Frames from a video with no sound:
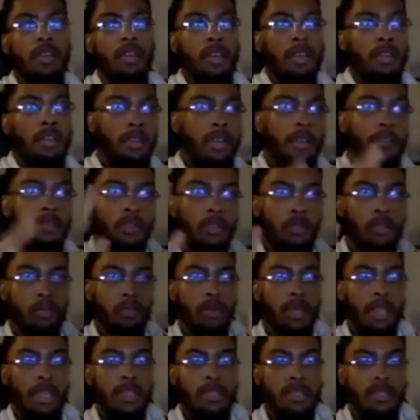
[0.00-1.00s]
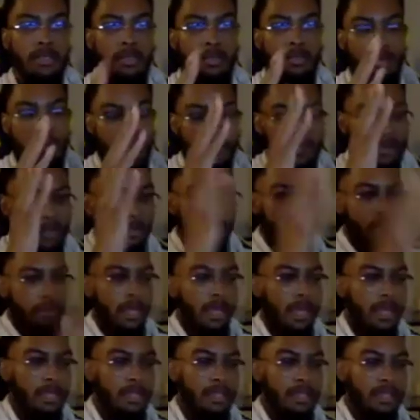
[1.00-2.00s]
You have to do this, you have to do
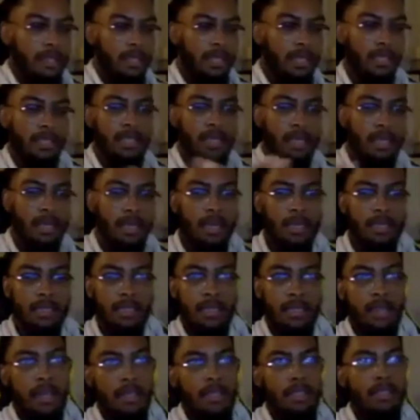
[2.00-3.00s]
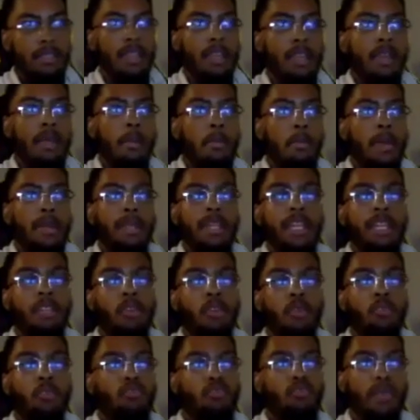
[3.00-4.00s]
this, this, and this, and this. But they
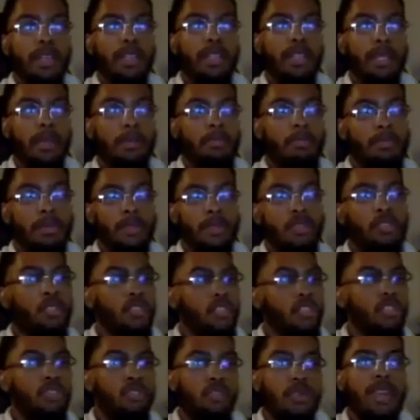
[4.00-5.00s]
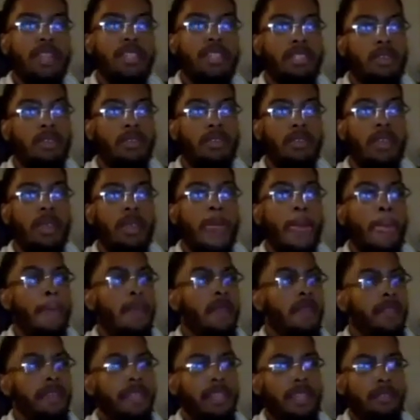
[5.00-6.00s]
don't really put the stress on
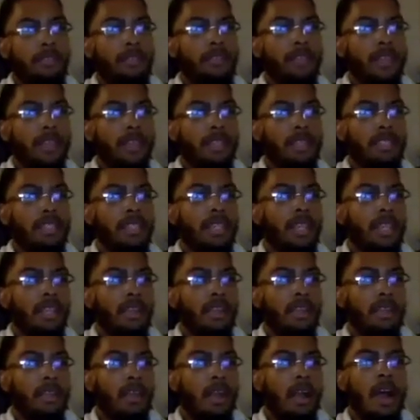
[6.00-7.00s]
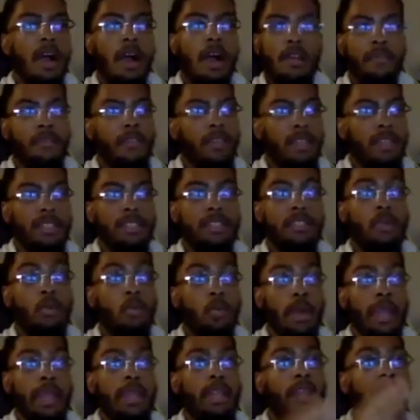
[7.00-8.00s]
defense and offense the
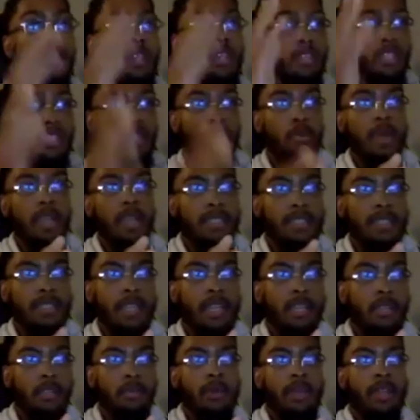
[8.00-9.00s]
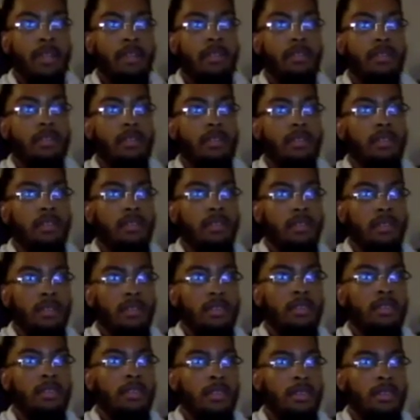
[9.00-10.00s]
way USA do it.
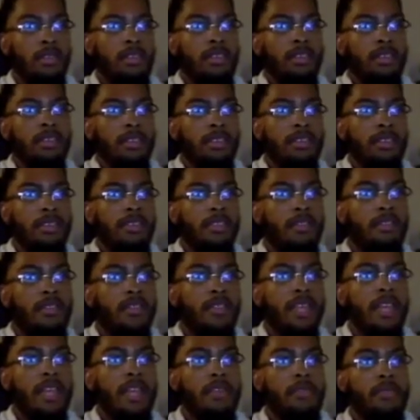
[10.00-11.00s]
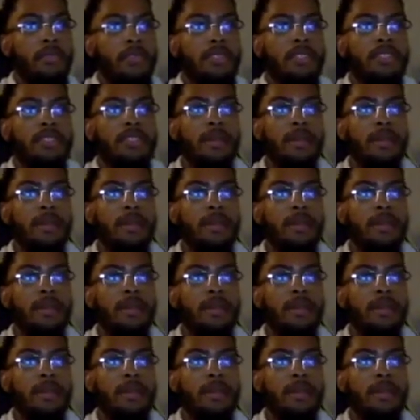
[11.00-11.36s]
You feel that difference?